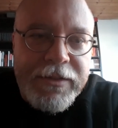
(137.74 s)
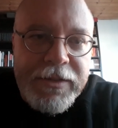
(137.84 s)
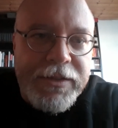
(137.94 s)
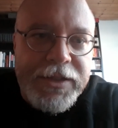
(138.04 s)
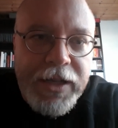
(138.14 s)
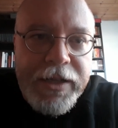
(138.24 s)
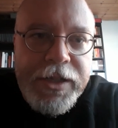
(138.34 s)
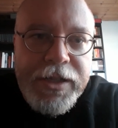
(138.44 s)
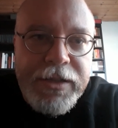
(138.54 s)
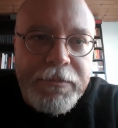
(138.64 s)

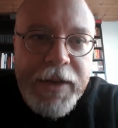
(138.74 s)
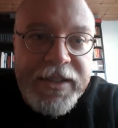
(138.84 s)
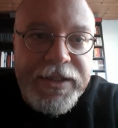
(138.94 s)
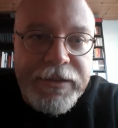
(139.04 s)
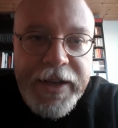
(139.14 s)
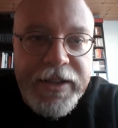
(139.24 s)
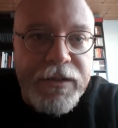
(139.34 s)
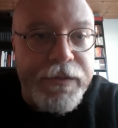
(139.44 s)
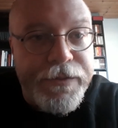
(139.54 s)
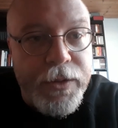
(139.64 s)
lush Mediterranean
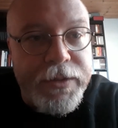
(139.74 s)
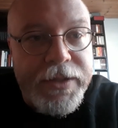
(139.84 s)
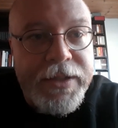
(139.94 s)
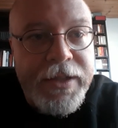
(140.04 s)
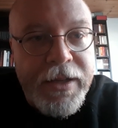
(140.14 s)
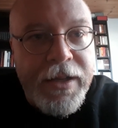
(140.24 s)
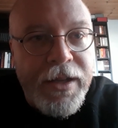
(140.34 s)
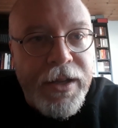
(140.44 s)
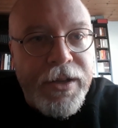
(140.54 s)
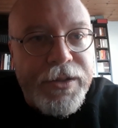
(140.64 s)
fruits
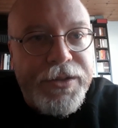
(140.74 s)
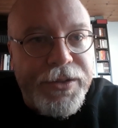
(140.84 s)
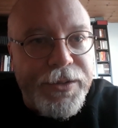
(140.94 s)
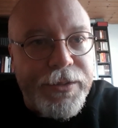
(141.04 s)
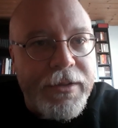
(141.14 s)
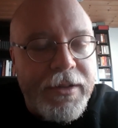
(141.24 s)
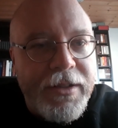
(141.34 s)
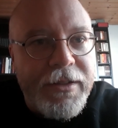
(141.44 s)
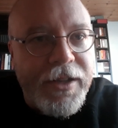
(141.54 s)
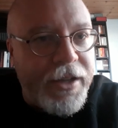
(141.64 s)
to
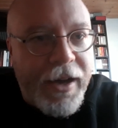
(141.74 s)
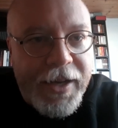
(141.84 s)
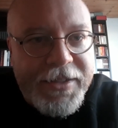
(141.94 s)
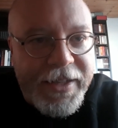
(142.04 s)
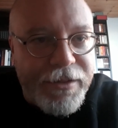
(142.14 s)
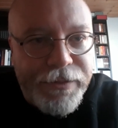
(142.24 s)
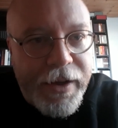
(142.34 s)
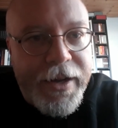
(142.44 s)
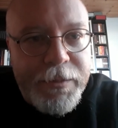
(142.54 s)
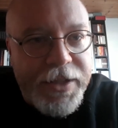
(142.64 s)
an Arctic
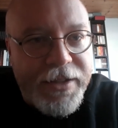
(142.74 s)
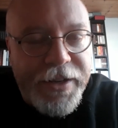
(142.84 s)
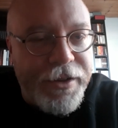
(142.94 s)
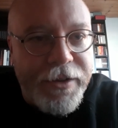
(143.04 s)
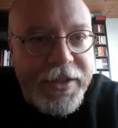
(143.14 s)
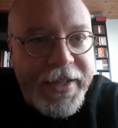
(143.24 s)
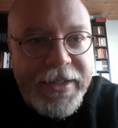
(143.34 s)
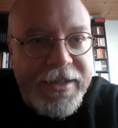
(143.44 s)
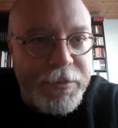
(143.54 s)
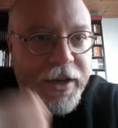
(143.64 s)
environment, then you're going to need
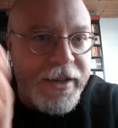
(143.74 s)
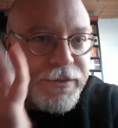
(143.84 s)
some kind of